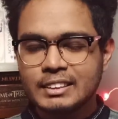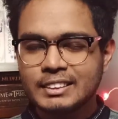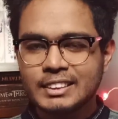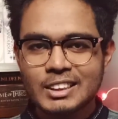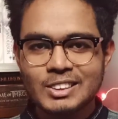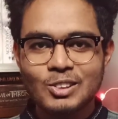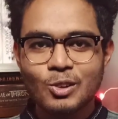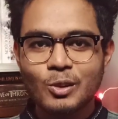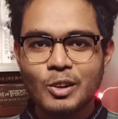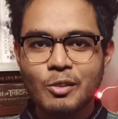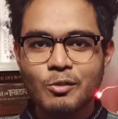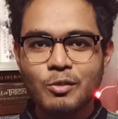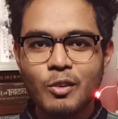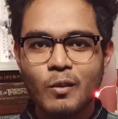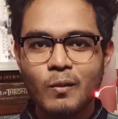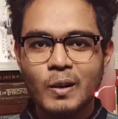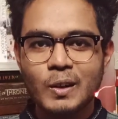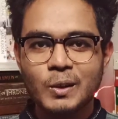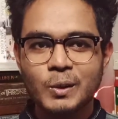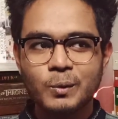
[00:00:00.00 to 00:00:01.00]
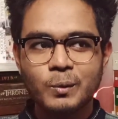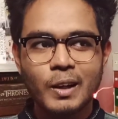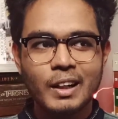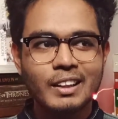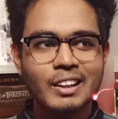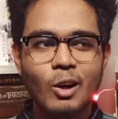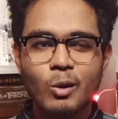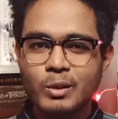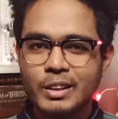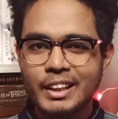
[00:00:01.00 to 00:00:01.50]
just looking forward to and
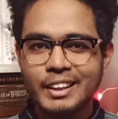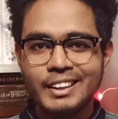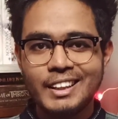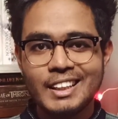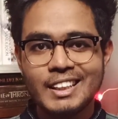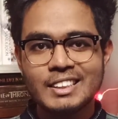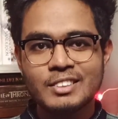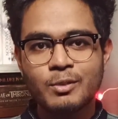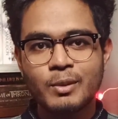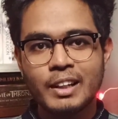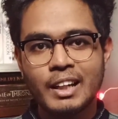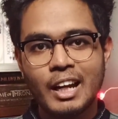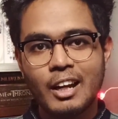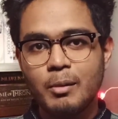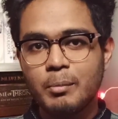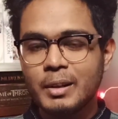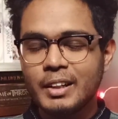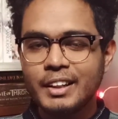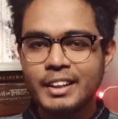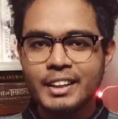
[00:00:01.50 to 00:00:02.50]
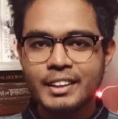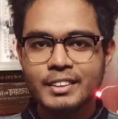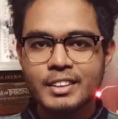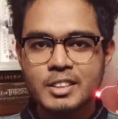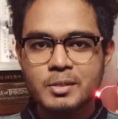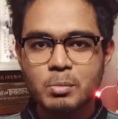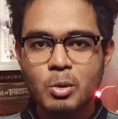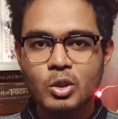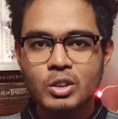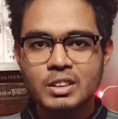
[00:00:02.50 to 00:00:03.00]
counting days when I'll be reading
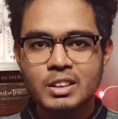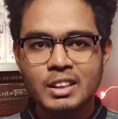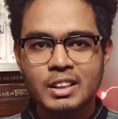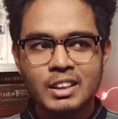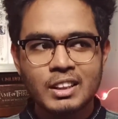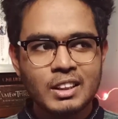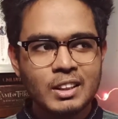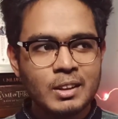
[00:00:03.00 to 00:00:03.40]
this book.